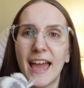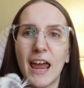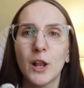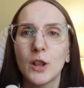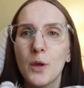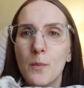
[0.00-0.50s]

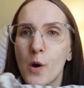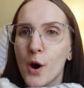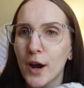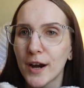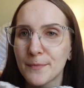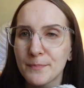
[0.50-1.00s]
and a little
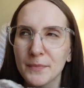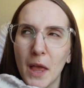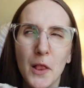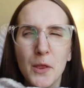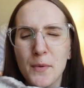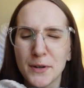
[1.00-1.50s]

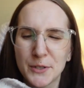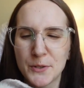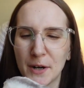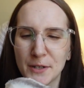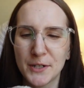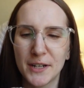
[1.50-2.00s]
more
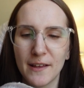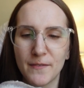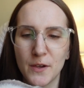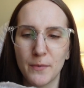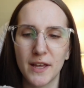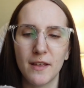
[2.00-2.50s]
structured, if
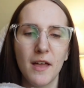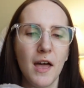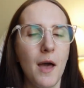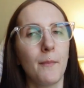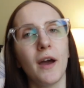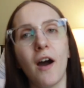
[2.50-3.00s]
you will,
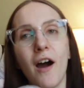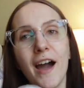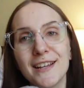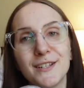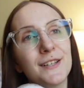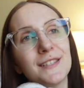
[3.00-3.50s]
but
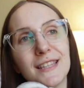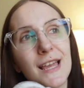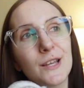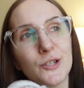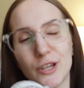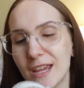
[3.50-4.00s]
I just
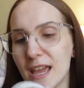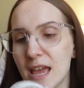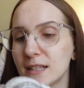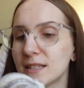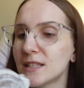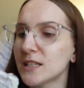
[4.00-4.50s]
think she
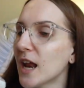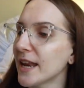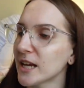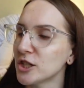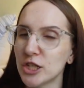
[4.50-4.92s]
is stunning.